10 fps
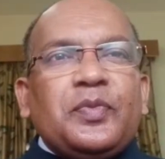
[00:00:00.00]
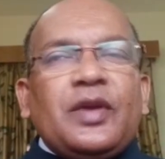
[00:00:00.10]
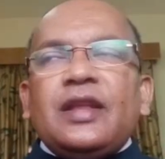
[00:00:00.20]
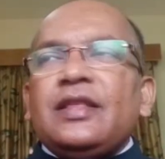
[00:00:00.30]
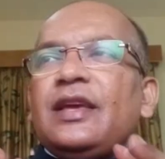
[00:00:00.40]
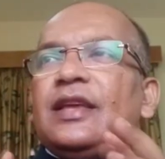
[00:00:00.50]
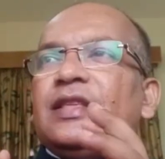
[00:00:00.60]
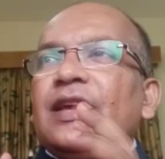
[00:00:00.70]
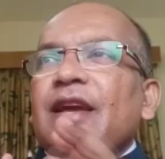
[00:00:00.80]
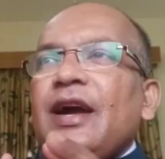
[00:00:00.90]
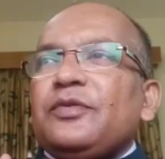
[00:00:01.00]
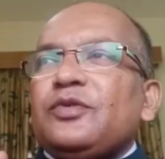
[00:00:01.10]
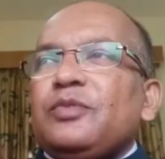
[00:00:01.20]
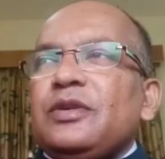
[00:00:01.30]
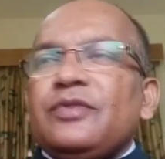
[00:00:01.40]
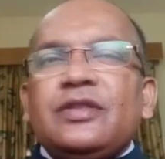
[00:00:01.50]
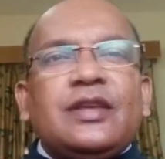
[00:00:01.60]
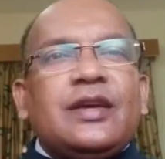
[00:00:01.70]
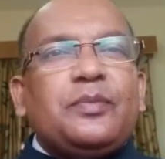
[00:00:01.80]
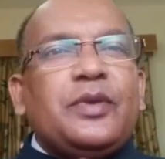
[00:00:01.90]
And they have to be with
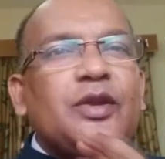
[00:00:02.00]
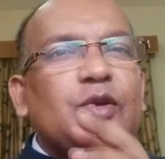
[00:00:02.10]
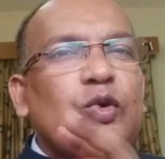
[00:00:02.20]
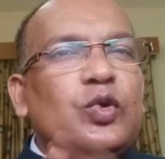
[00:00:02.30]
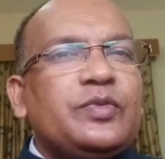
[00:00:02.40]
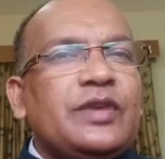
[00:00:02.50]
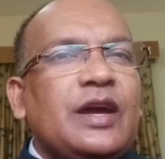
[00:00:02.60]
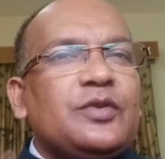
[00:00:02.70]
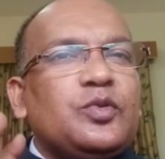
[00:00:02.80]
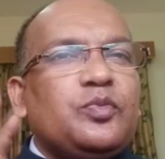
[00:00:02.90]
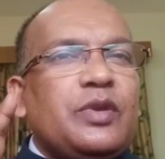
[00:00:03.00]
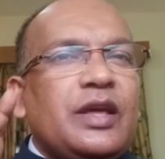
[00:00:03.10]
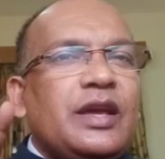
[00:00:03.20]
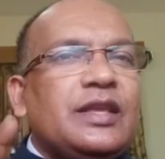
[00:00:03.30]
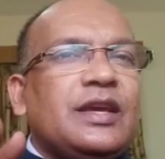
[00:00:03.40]
their peer groups, they have to play,